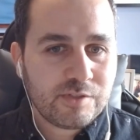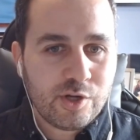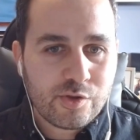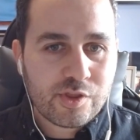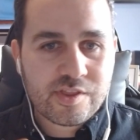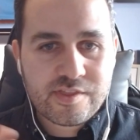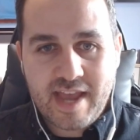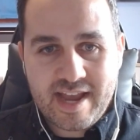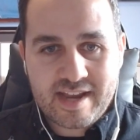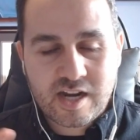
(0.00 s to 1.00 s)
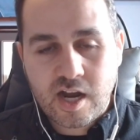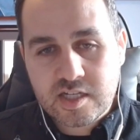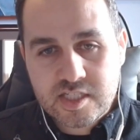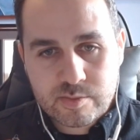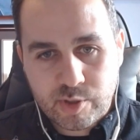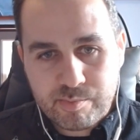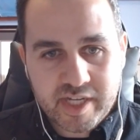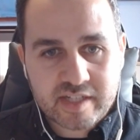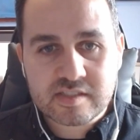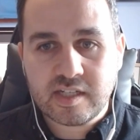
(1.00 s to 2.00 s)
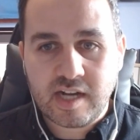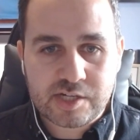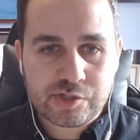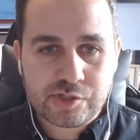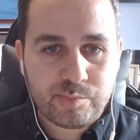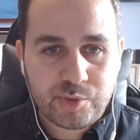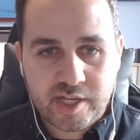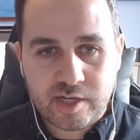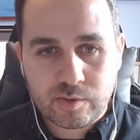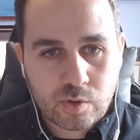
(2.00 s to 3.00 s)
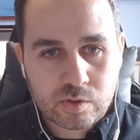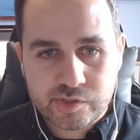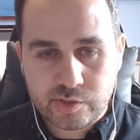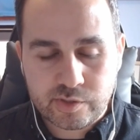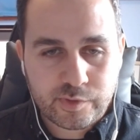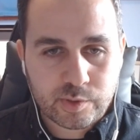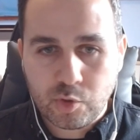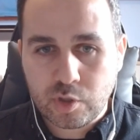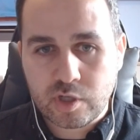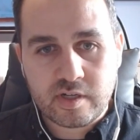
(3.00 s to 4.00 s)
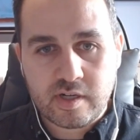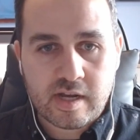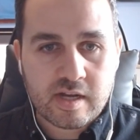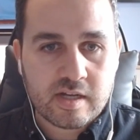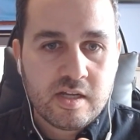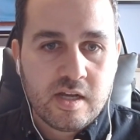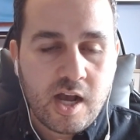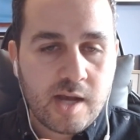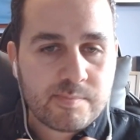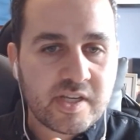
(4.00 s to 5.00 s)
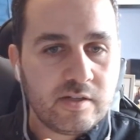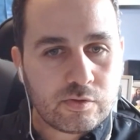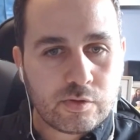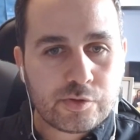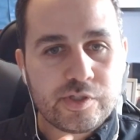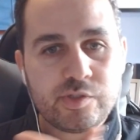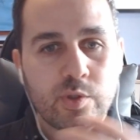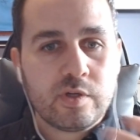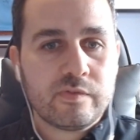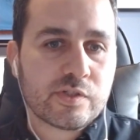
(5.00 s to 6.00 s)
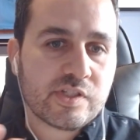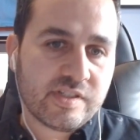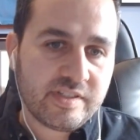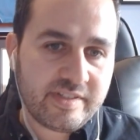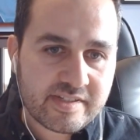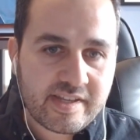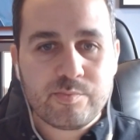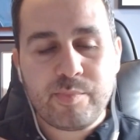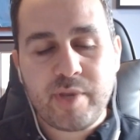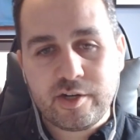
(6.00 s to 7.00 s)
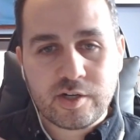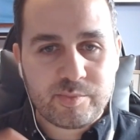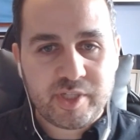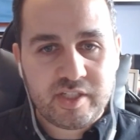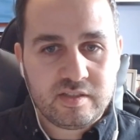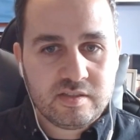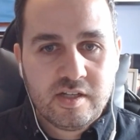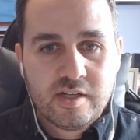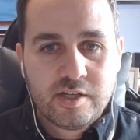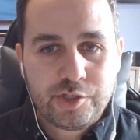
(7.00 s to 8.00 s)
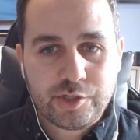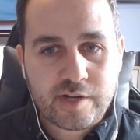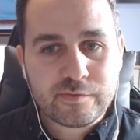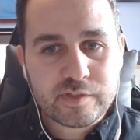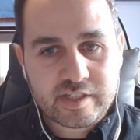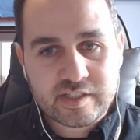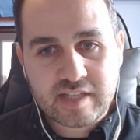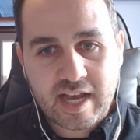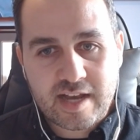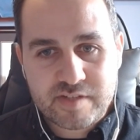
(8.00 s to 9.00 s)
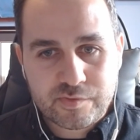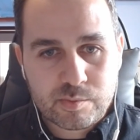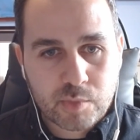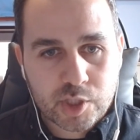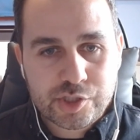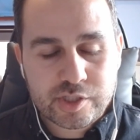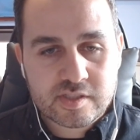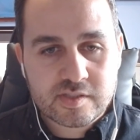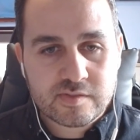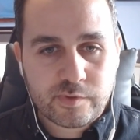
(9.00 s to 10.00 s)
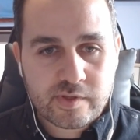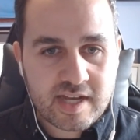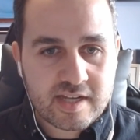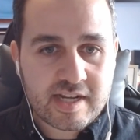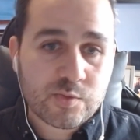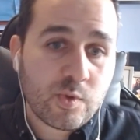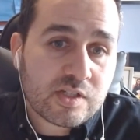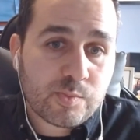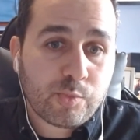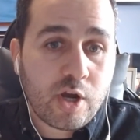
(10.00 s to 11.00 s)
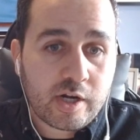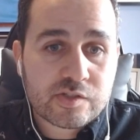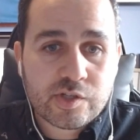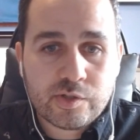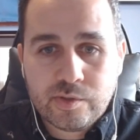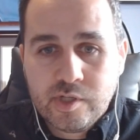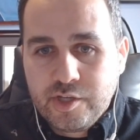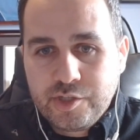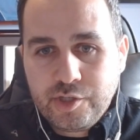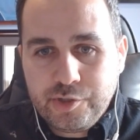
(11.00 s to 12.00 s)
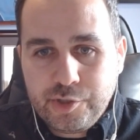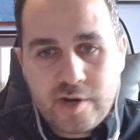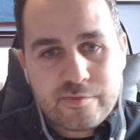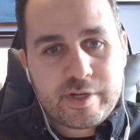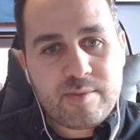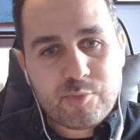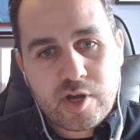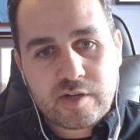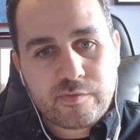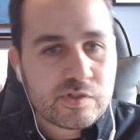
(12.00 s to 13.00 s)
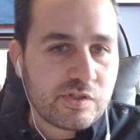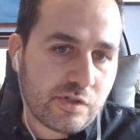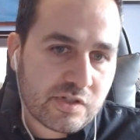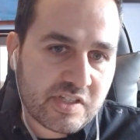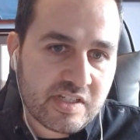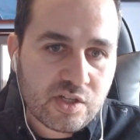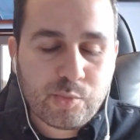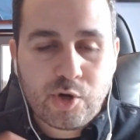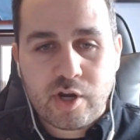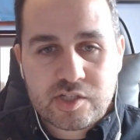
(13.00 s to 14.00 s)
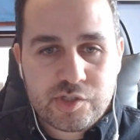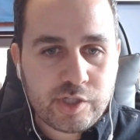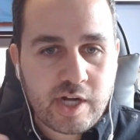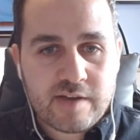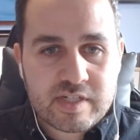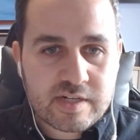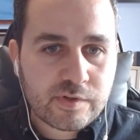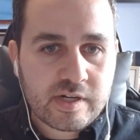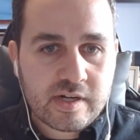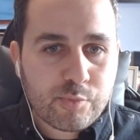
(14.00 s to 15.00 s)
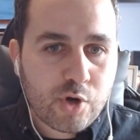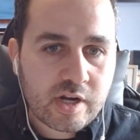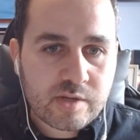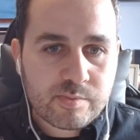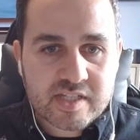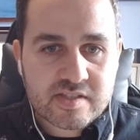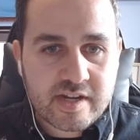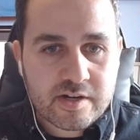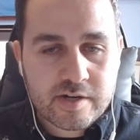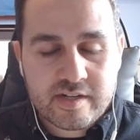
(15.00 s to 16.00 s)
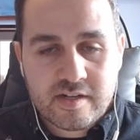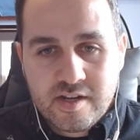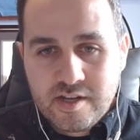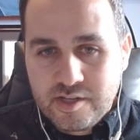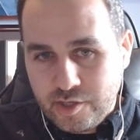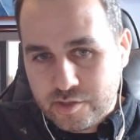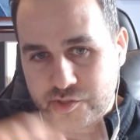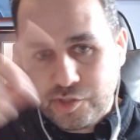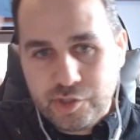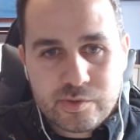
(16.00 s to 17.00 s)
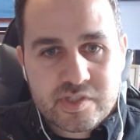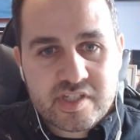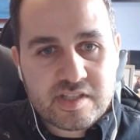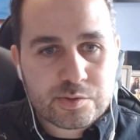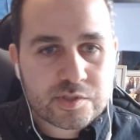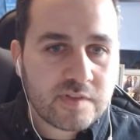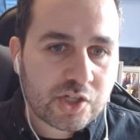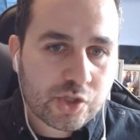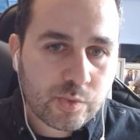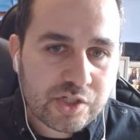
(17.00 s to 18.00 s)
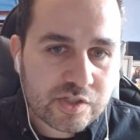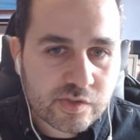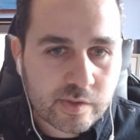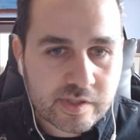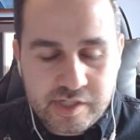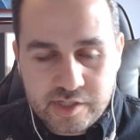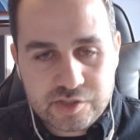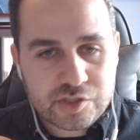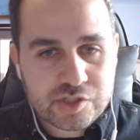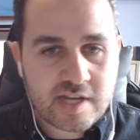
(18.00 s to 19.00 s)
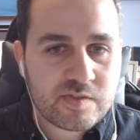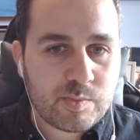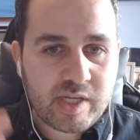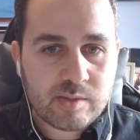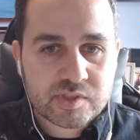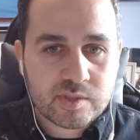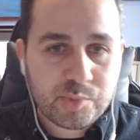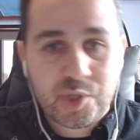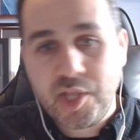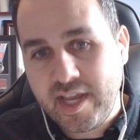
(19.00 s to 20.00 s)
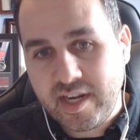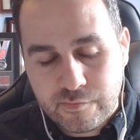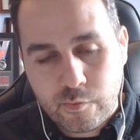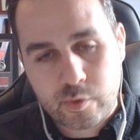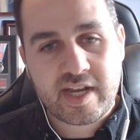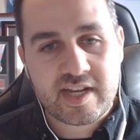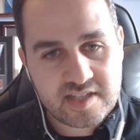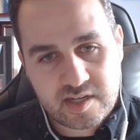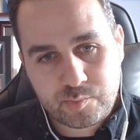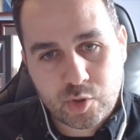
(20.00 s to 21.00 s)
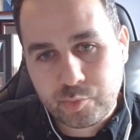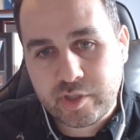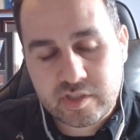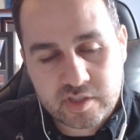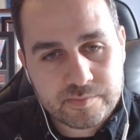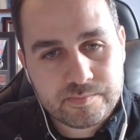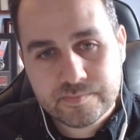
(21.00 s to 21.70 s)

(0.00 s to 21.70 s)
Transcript: you know that customer mix can actually play a role so if you're more in a upscale grocery store versus a discount banner i mean you're definitely going to have different margins for that as well as products so you know your everyday product versus your seasonal products you could have a different product mix there and you know so you do see those fluctuations throughout the year and you just have to be able to plan and forecast that appropriately